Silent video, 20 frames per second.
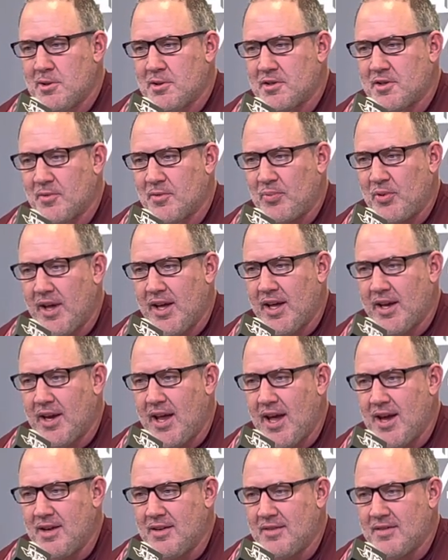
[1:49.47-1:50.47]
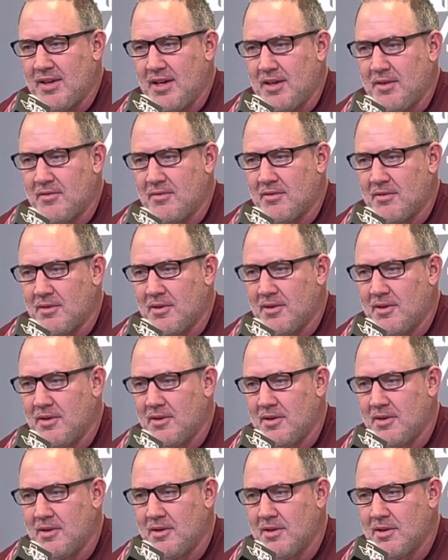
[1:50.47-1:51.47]
to play in 18
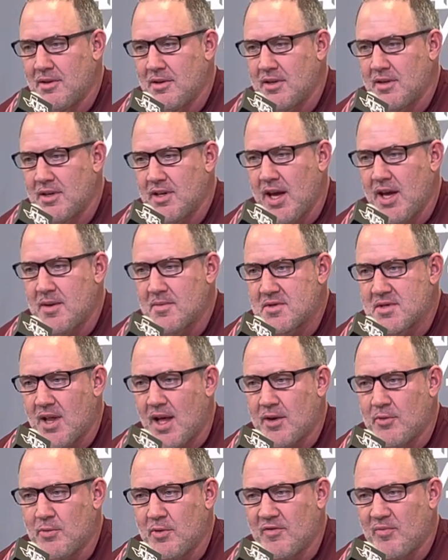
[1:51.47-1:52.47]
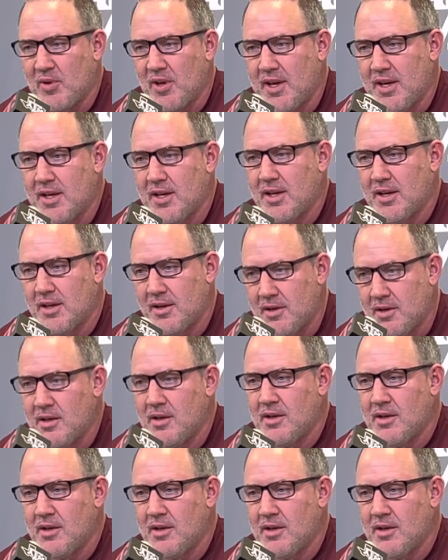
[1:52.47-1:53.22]
games like we've played in.